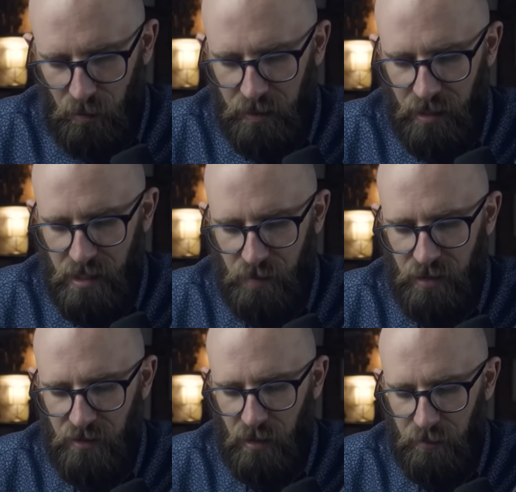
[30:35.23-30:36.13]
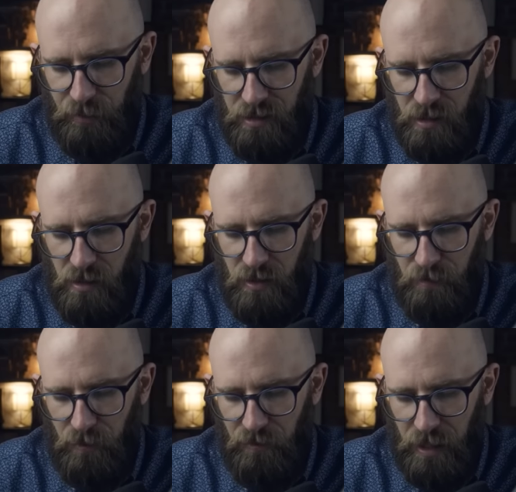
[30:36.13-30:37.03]
When the case went to trial, the
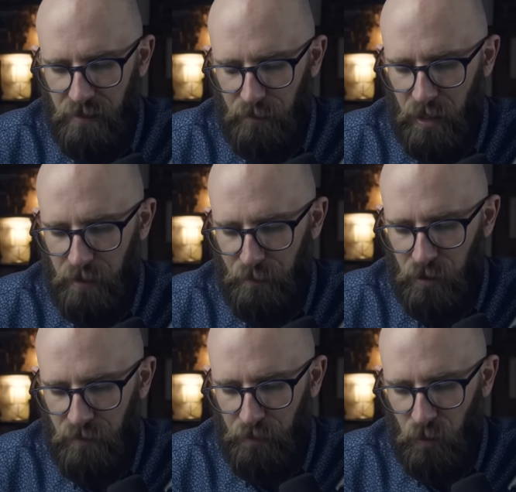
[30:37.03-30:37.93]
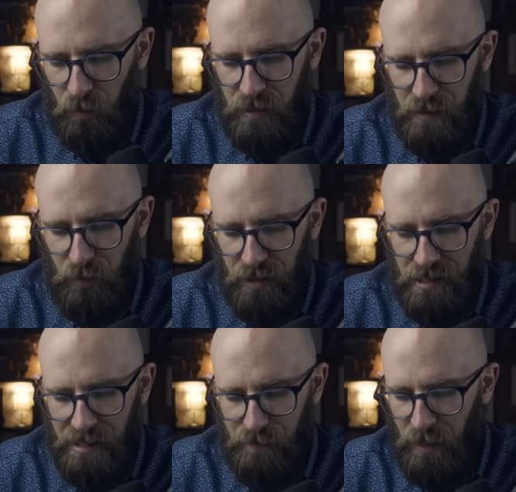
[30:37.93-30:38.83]
prosecution provided further proof that Paul was the
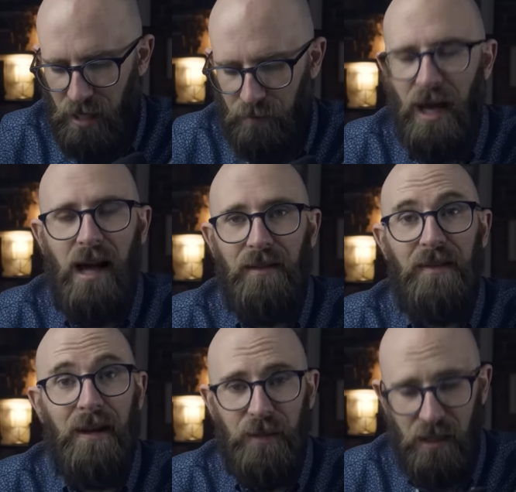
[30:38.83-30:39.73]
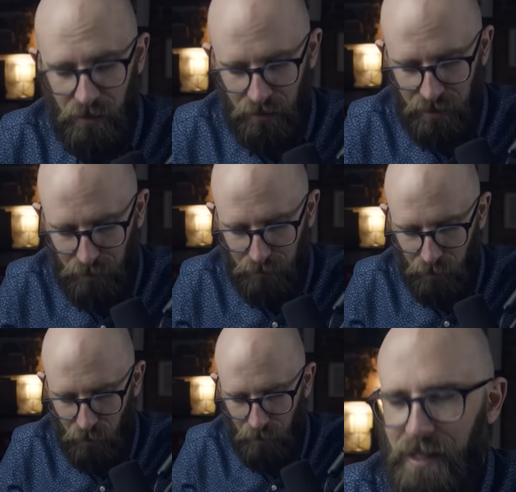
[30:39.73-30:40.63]
poisonous pen pal that they'd been looking
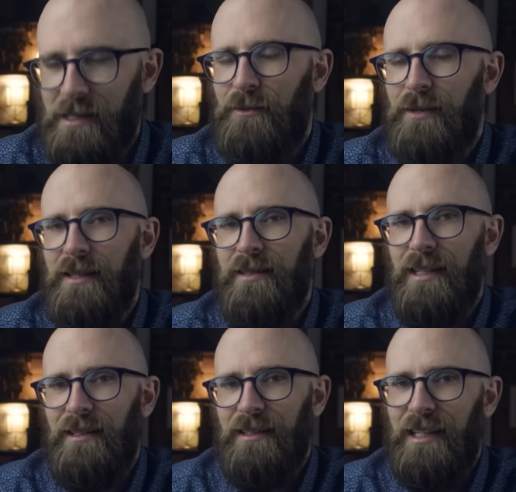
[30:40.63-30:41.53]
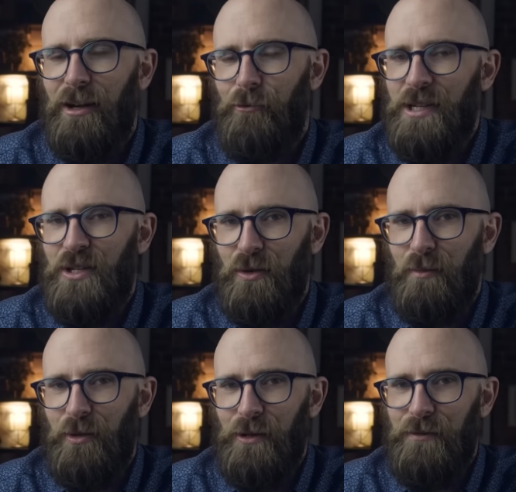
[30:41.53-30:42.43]
for. I don't really think that the original
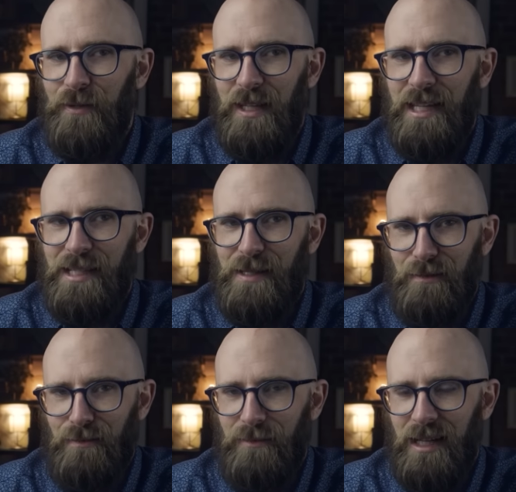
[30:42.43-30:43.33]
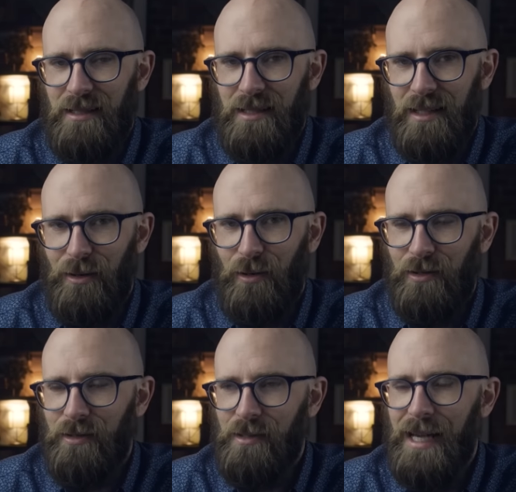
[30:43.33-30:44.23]
proof is much to go on.
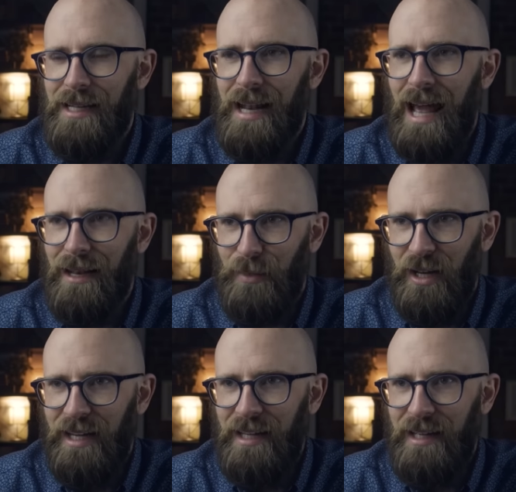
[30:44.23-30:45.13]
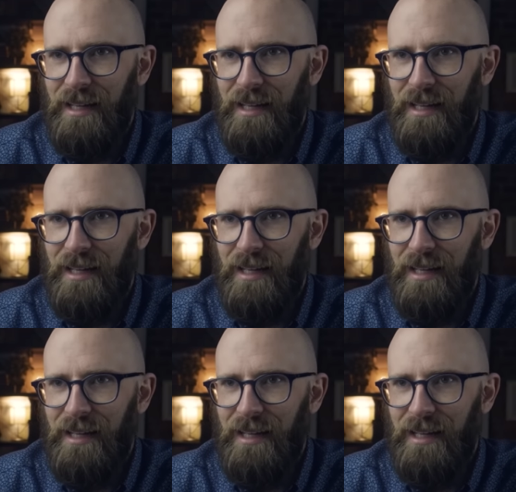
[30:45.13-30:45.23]
Also, he had an alibi.